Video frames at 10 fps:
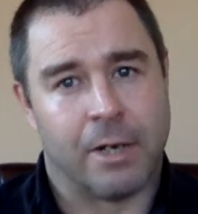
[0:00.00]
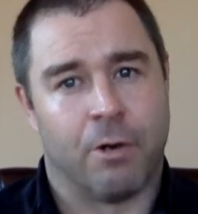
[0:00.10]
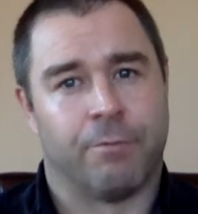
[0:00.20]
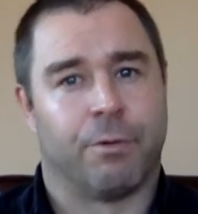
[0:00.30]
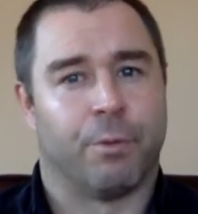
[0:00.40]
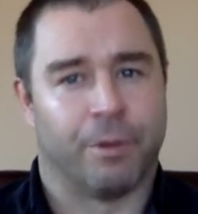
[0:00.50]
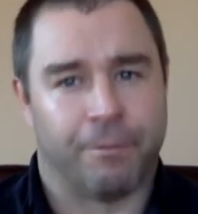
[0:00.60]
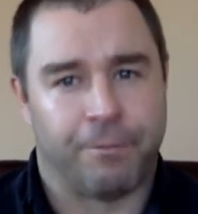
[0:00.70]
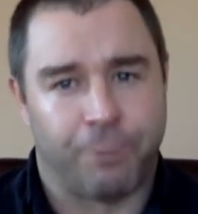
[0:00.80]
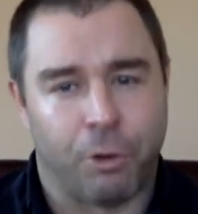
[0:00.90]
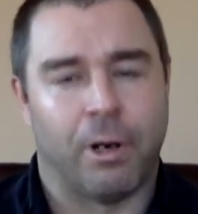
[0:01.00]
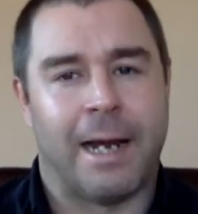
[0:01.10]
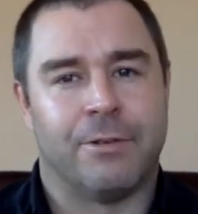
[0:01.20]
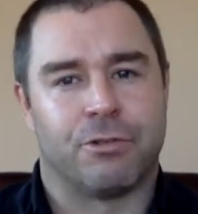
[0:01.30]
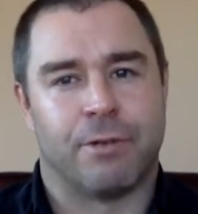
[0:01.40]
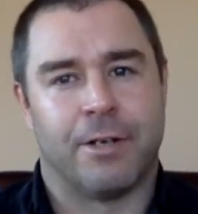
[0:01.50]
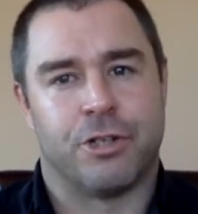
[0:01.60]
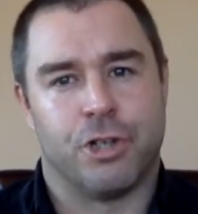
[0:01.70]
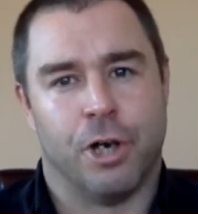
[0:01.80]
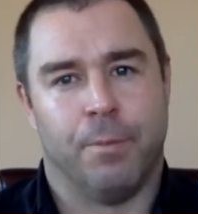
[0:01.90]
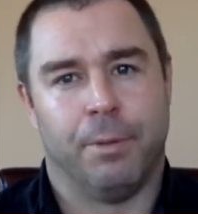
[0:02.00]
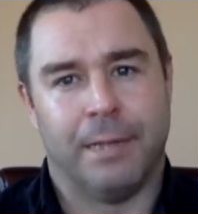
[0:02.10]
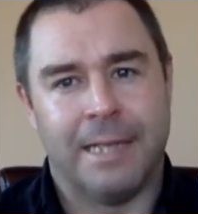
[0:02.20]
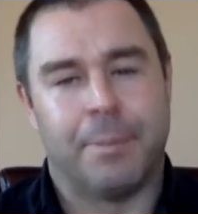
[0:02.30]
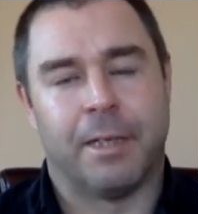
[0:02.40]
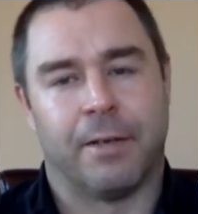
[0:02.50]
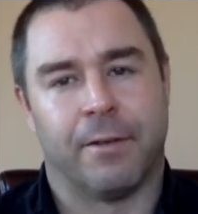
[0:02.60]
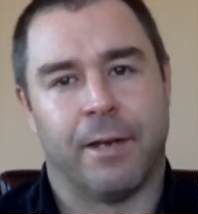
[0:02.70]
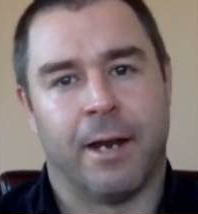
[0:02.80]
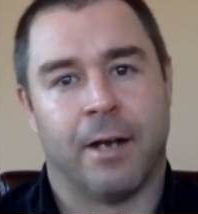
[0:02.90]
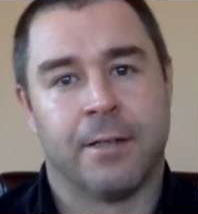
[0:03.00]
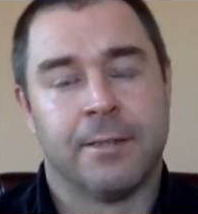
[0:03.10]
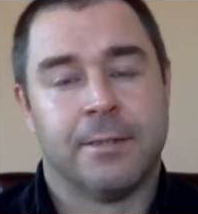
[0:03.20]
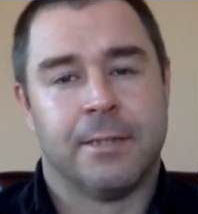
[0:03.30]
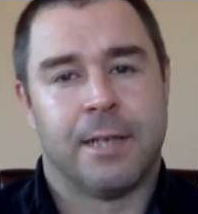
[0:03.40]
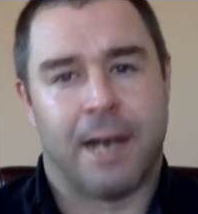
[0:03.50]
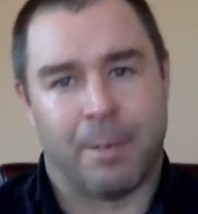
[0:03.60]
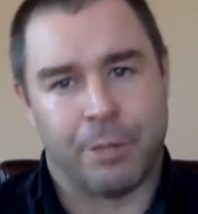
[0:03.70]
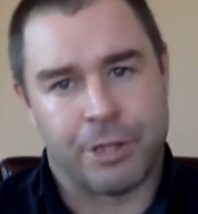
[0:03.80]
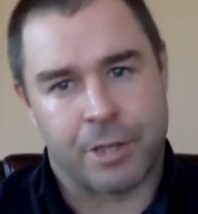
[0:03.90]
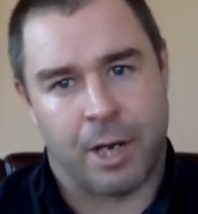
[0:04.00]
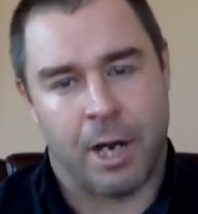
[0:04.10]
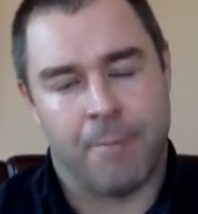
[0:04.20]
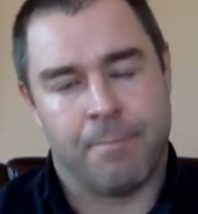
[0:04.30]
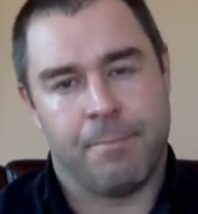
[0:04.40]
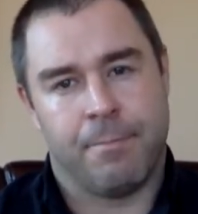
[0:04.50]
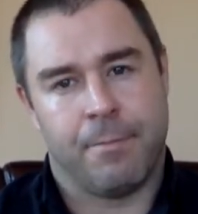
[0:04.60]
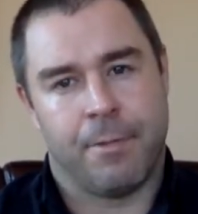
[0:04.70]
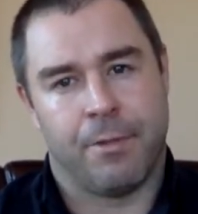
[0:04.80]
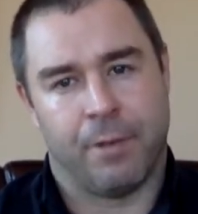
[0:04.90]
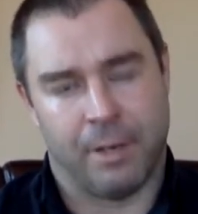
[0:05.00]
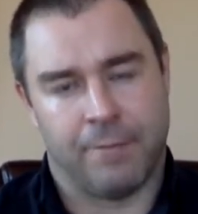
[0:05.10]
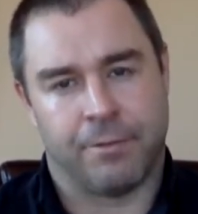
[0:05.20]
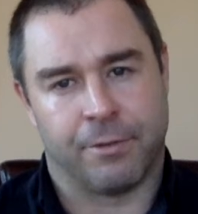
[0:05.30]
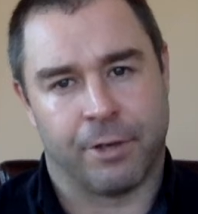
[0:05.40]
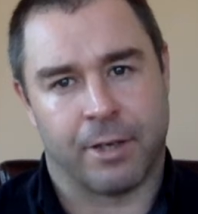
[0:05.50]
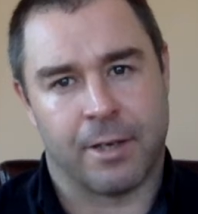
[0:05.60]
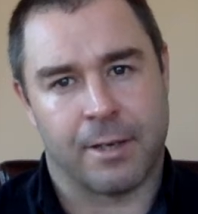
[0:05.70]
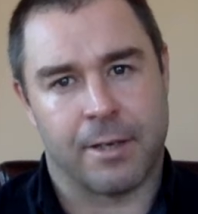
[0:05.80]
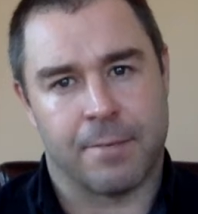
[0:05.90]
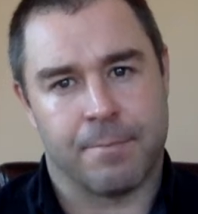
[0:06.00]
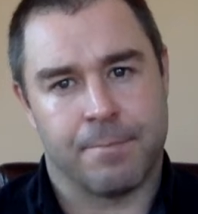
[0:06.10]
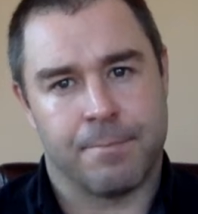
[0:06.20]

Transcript: going for it with a full outstretched jump, leaping into the air, at which time the lift is going to kick in.